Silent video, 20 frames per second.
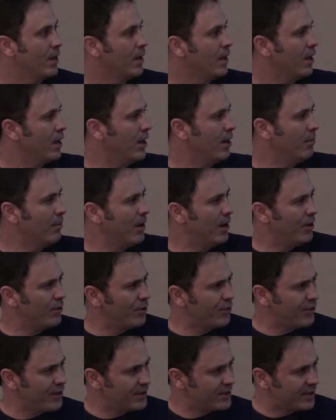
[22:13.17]
Other
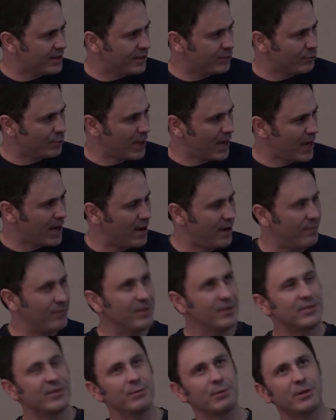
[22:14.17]
things that this would have,
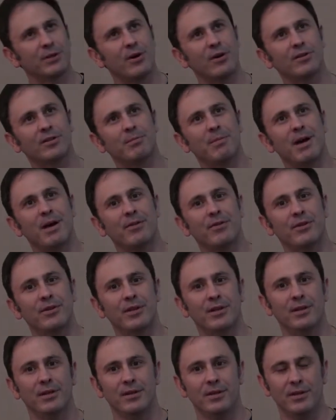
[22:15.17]
let's see, we talked about
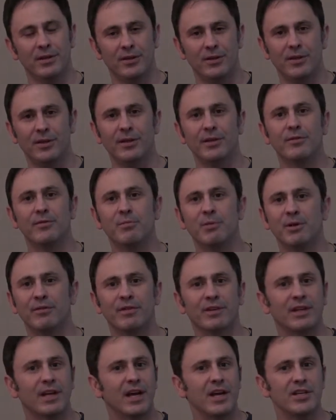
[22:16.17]
the heated
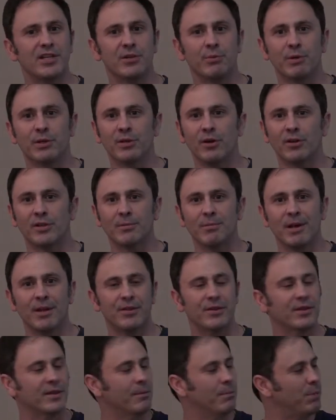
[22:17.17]
humidification, we talked about
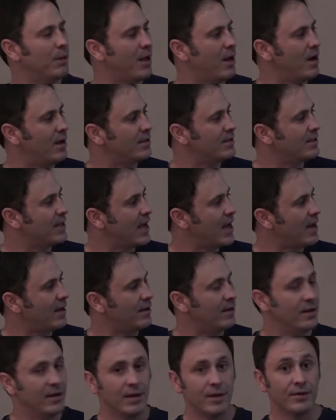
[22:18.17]
the compliance
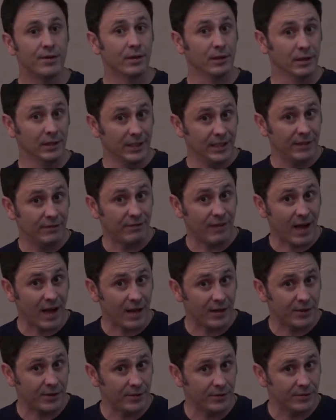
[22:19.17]
data, the leak
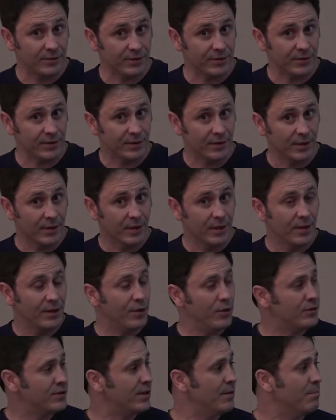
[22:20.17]
values.
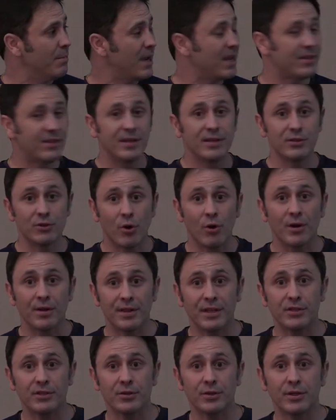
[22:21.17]
Those are the main things on it
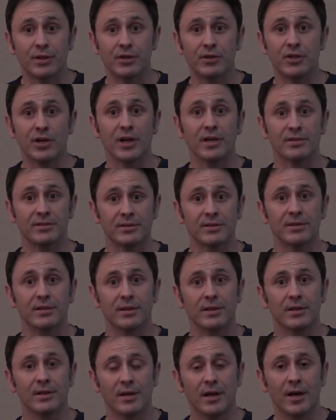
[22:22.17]
that you can adjust.
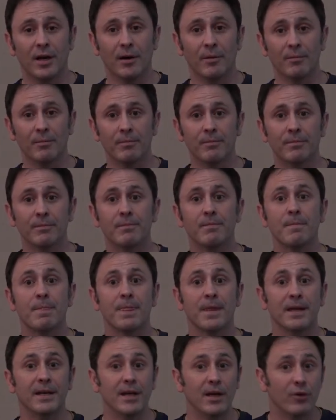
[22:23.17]

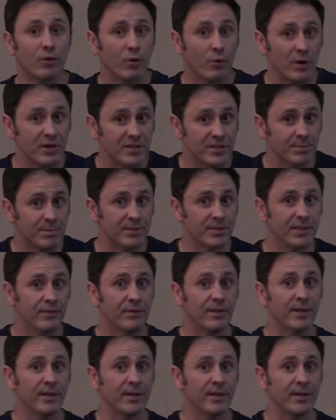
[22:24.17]
Any other questions specifically